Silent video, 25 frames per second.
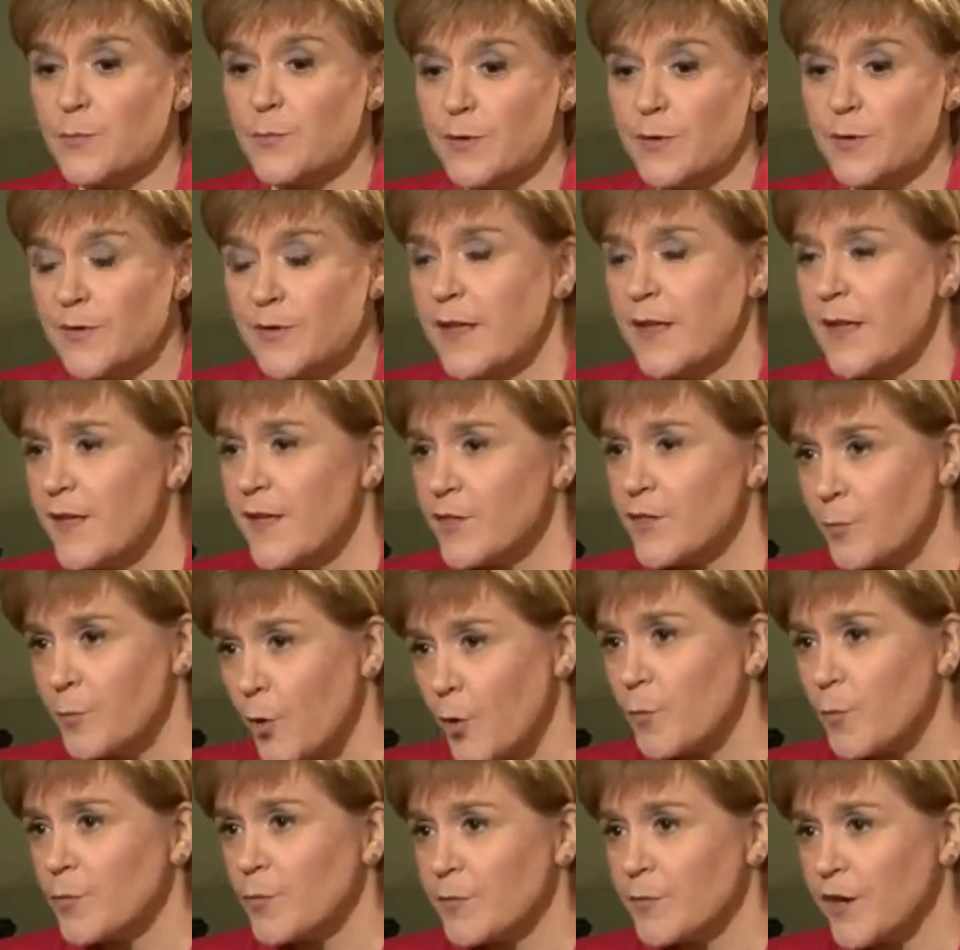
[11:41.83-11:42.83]
to say, but the
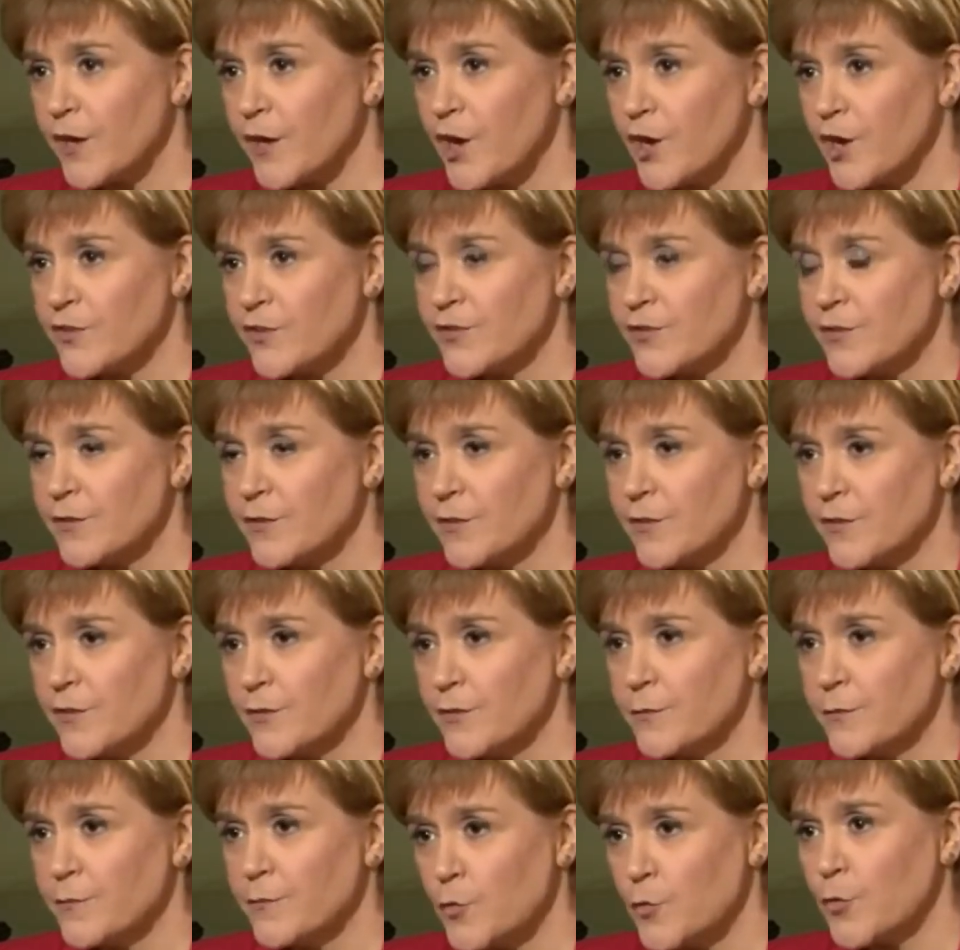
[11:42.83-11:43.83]
problem that occurred on the
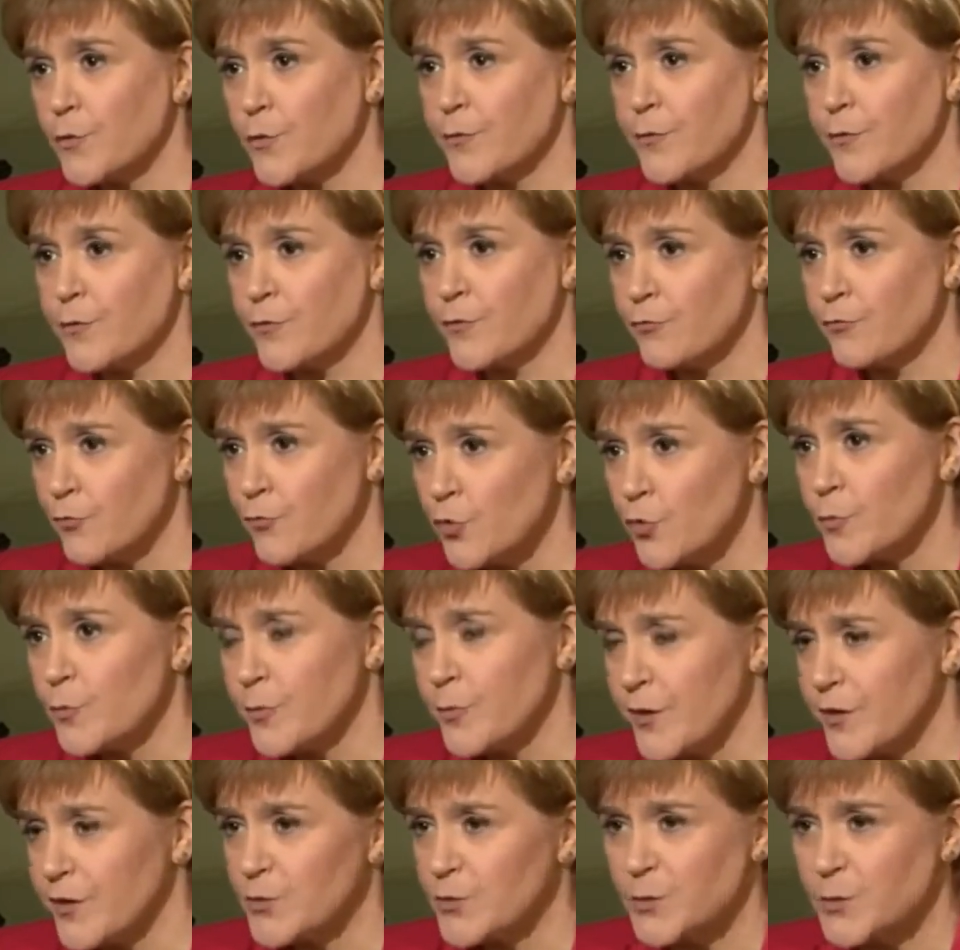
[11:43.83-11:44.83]
Forth Road
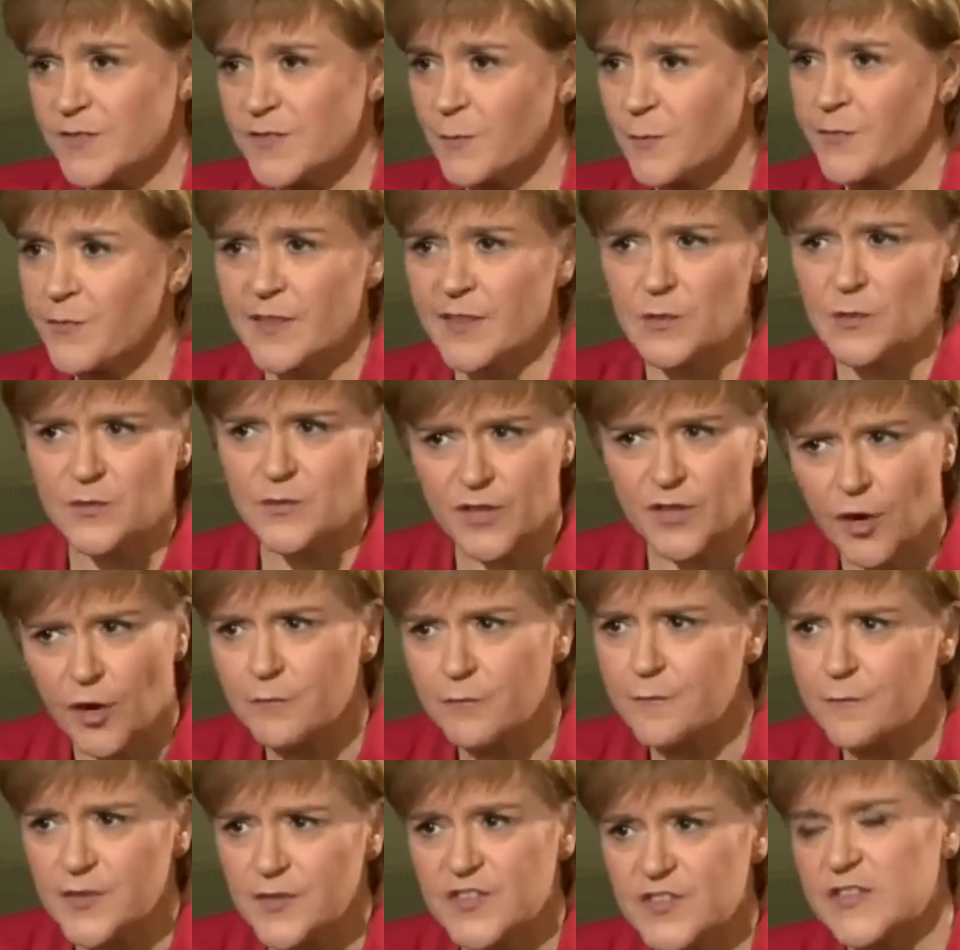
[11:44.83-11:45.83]
Bridge was something that was
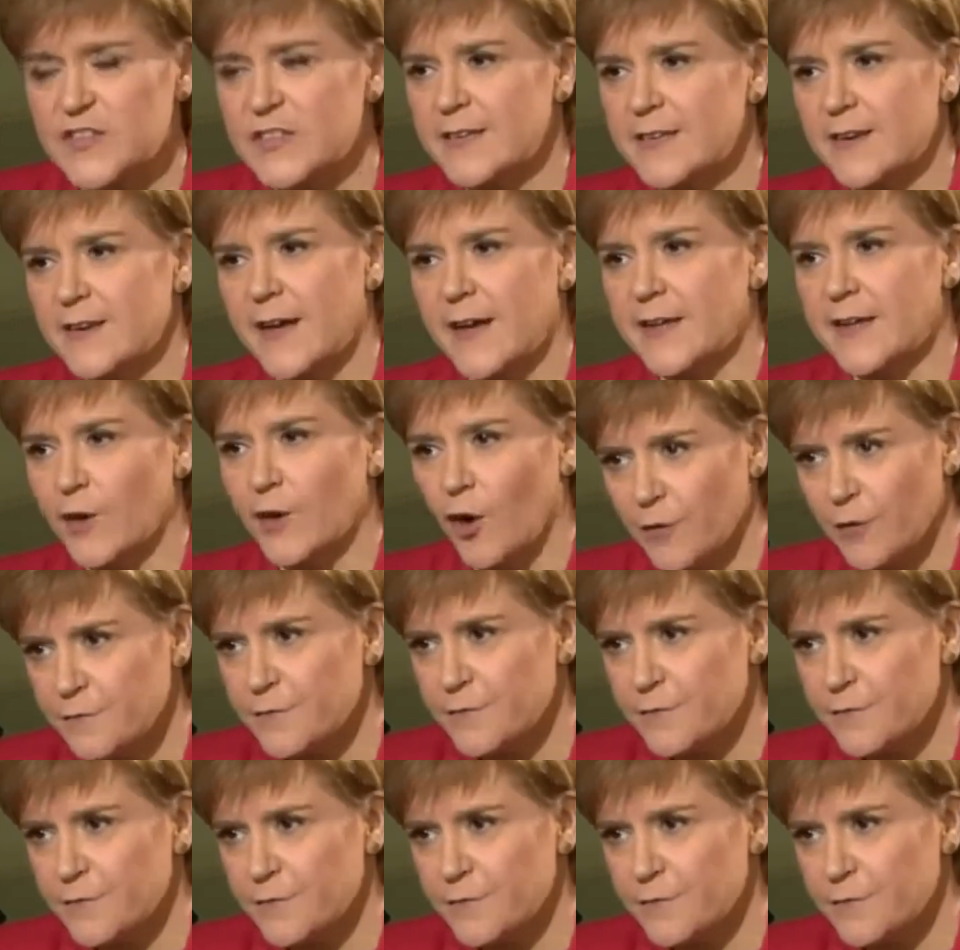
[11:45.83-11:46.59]
unforeseen and